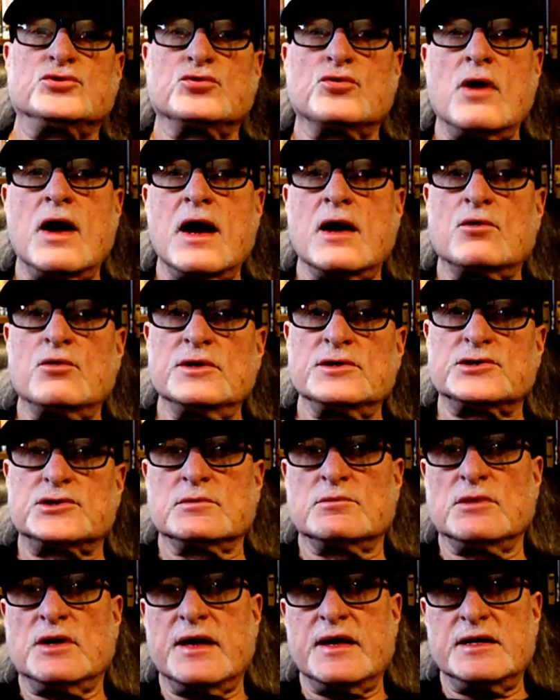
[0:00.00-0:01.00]
rag
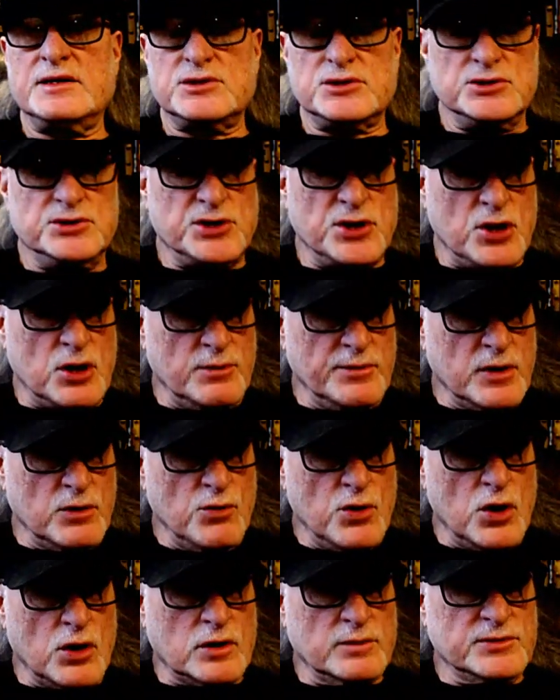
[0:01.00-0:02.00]
Wisdom, ladies and gentlemen,
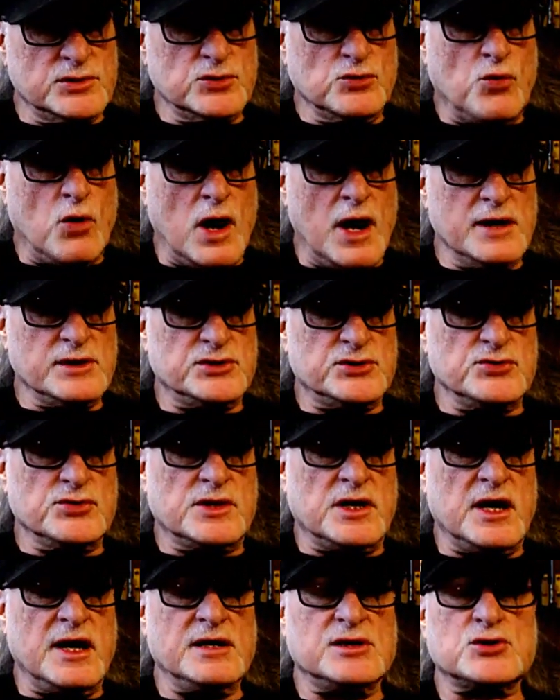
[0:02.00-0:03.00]
and welcome to
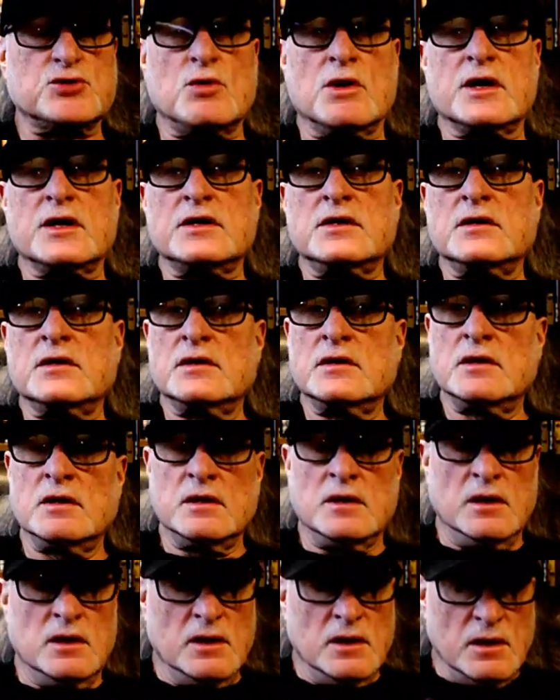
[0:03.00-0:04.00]
Y2K
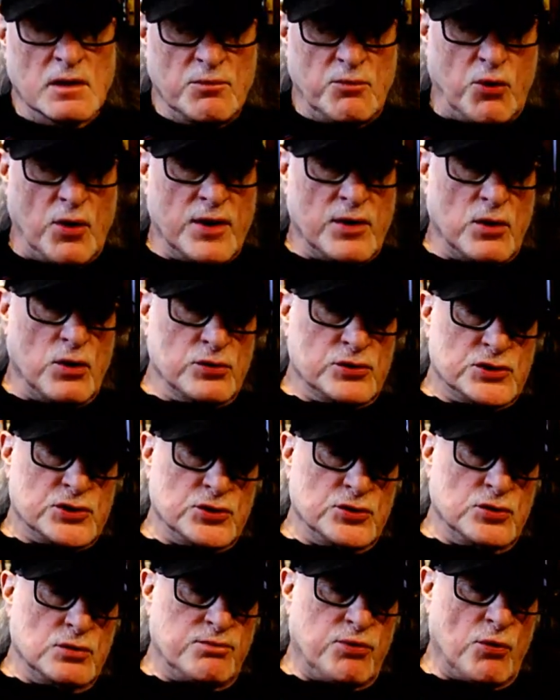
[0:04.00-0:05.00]

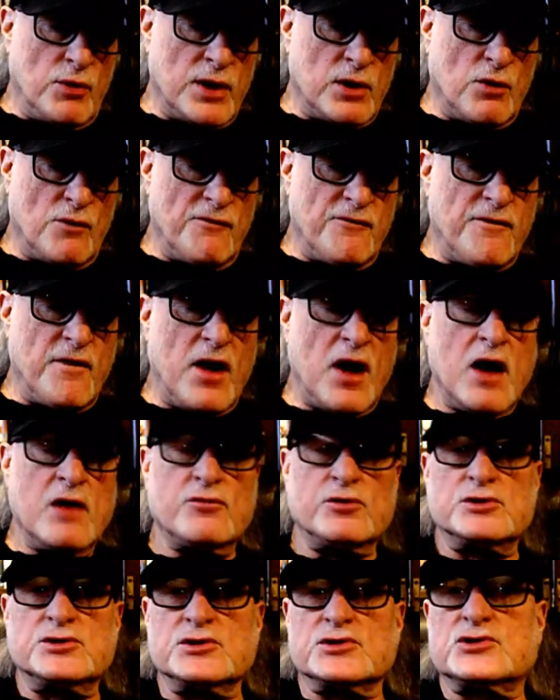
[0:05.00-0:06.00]

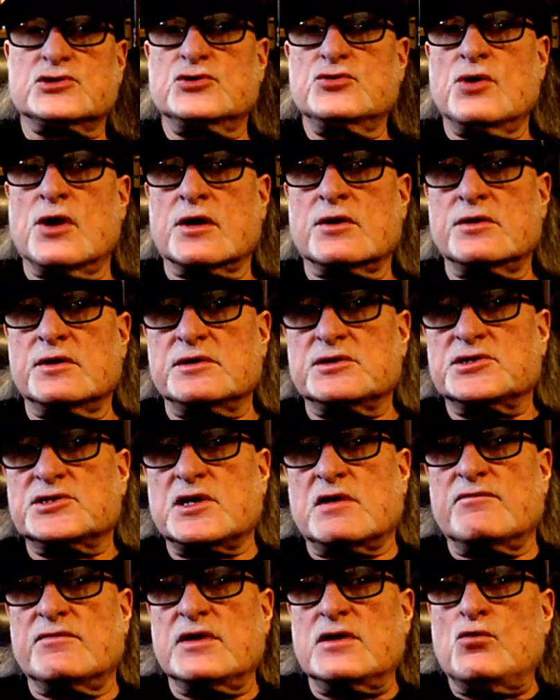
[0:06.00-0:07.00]
20.02.05, which is
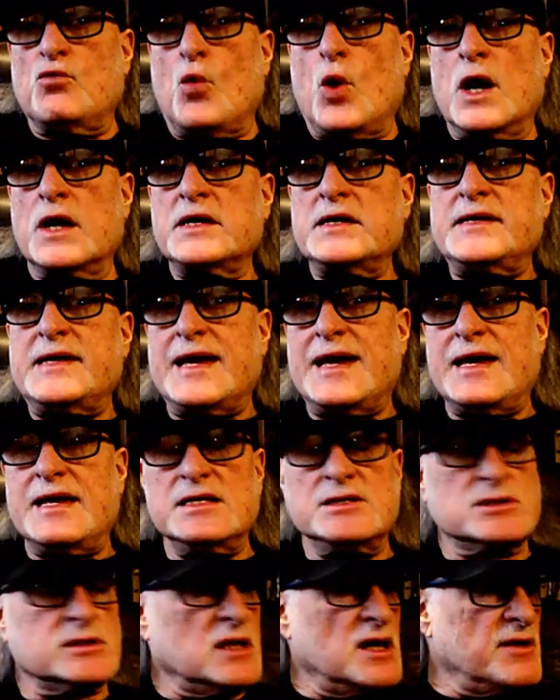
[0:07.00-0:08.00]
271
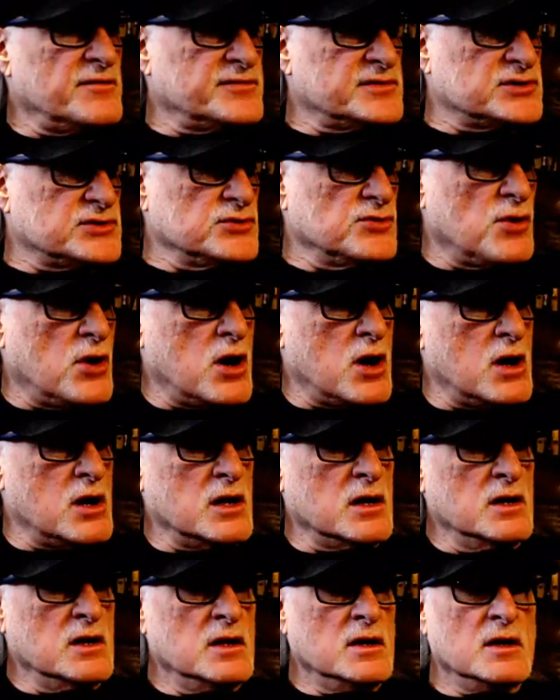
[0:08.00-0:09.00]
days left to
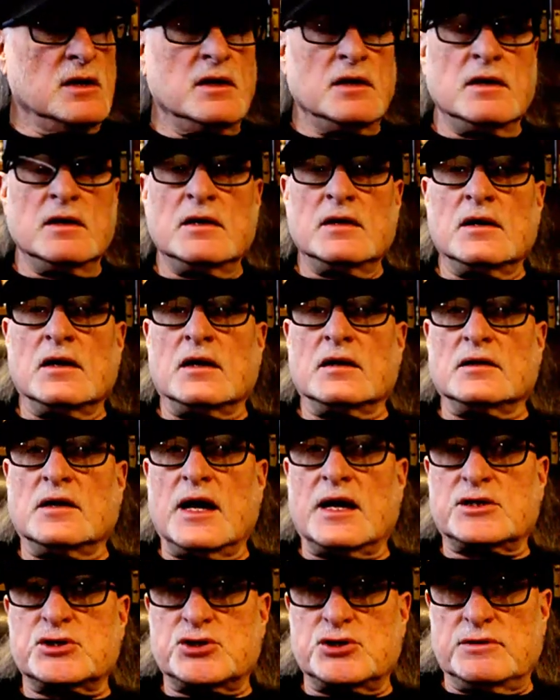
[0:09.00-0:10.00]
our
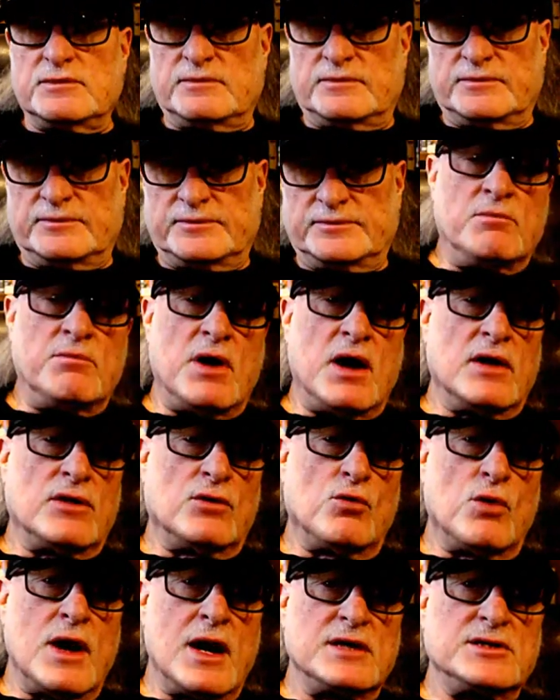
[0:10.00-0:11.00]
election. And by
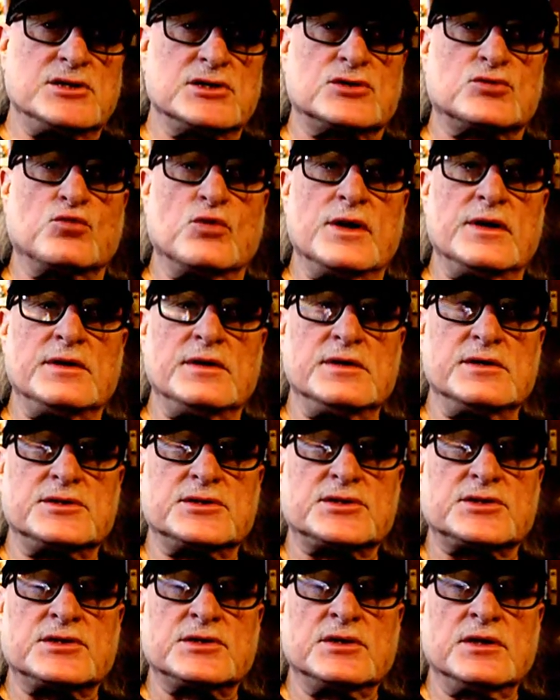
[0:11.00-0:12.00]
the way, I just
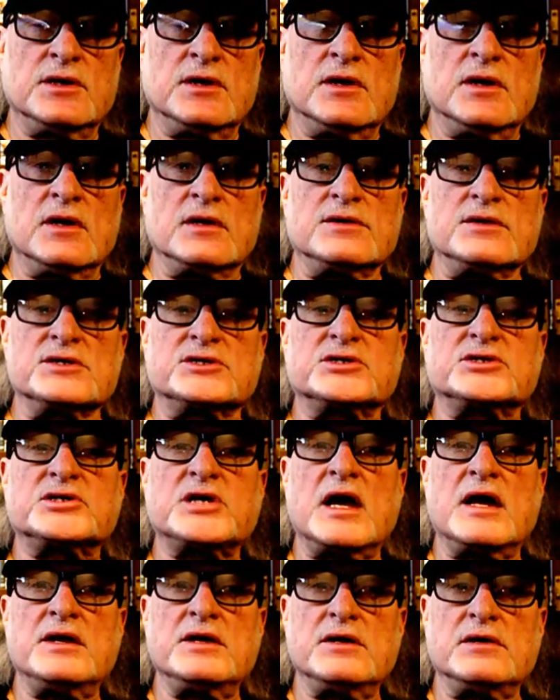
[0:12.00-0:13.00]
witnessed the
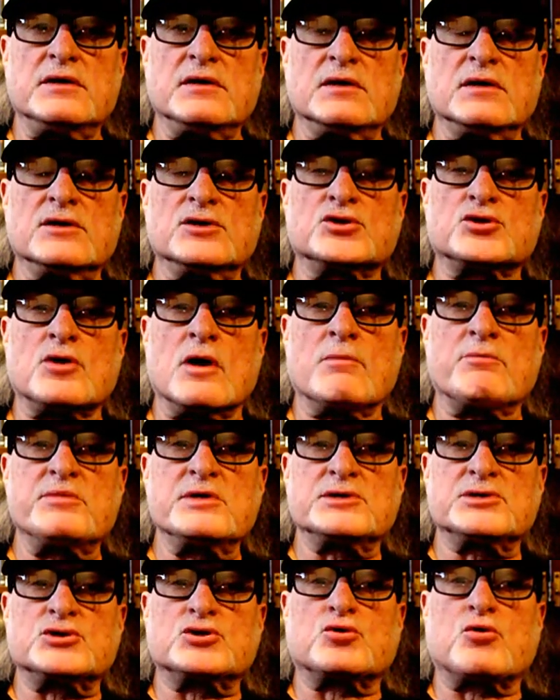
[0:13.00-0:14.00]
Senate
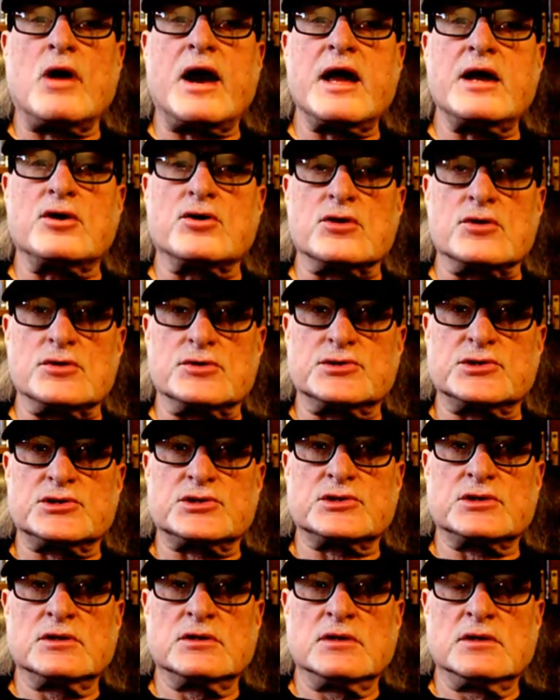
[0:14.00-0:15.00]
Trumpist
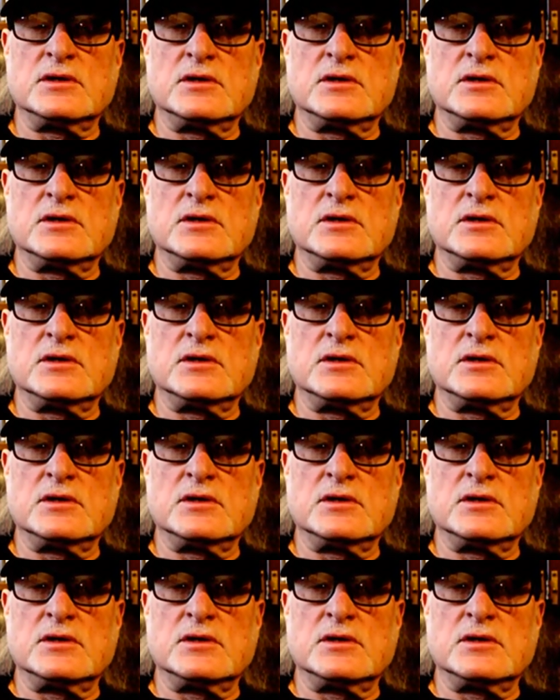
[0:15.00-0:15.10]
traitors